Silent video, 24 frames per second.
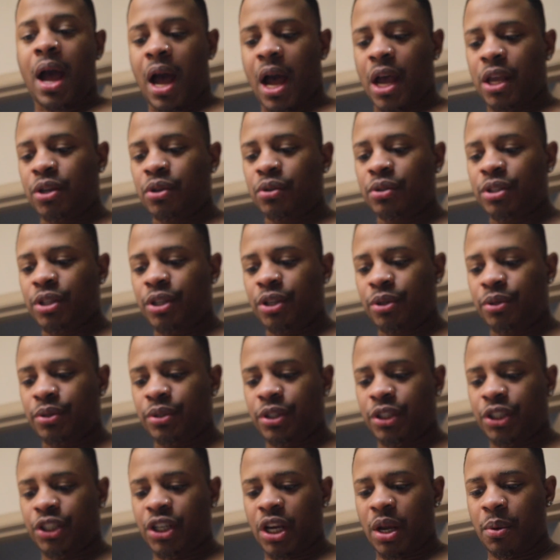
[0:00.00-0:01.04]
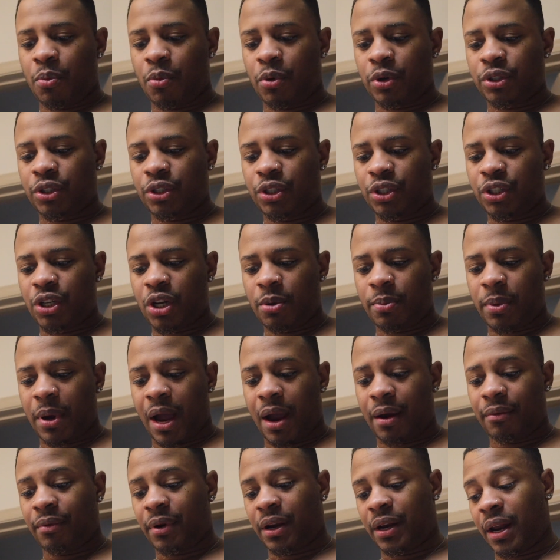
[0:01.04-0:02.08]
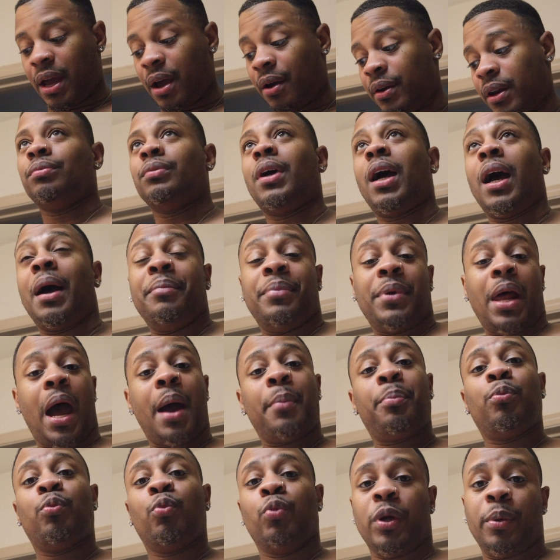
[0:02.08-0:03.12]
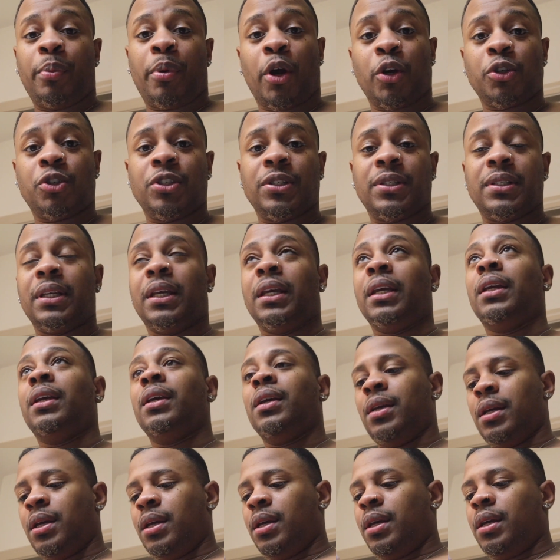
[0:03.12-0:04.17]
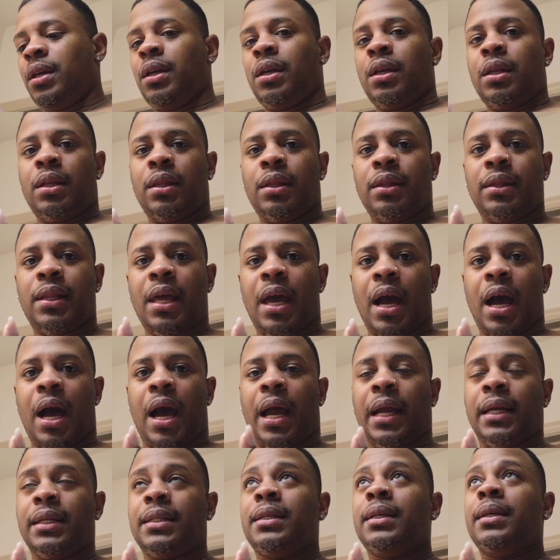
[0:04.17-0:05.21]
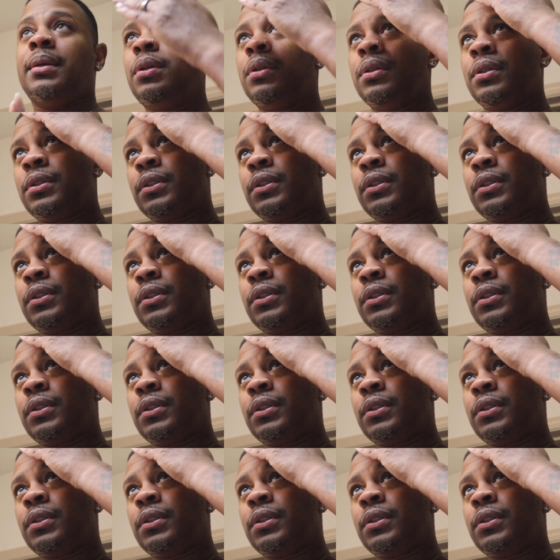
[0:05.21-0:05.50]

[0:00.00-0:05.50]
I usually use the Shea Moisture gel, but I ran out. I'm not repurchasing that item.